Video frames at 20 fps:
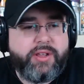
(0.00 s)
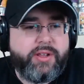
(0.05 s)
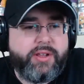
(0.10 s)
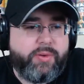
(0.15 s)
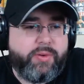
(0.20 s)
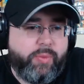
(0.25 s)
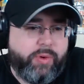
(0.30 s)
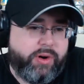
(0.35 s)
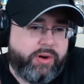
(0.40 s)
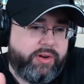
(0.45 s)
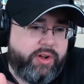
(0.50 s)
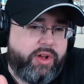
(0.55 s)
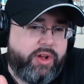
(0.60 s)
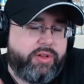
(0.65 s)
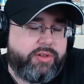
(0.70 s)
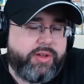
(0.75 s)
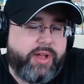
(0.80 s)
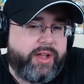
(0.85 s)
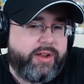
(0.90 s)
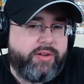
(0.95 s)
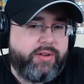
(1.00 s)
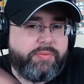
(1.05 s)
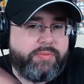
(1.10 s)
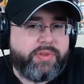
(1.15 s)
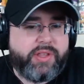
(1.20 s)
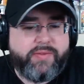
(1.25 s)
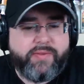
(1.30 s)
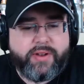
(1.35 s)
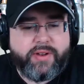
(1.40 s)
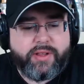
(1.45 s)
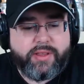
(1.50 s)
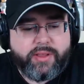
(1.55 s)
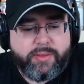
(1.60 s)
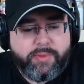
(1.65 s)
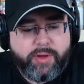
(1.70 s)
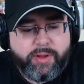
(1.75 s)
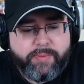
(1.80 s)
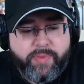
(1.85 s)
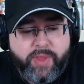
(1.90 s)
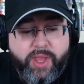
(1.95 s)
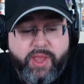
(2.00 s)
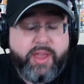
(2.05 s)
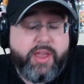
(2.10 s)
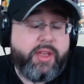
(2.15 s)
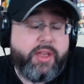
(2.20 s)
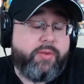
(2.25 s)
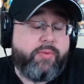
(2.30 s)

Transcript: Where Hulk, I don't believe anything. But no,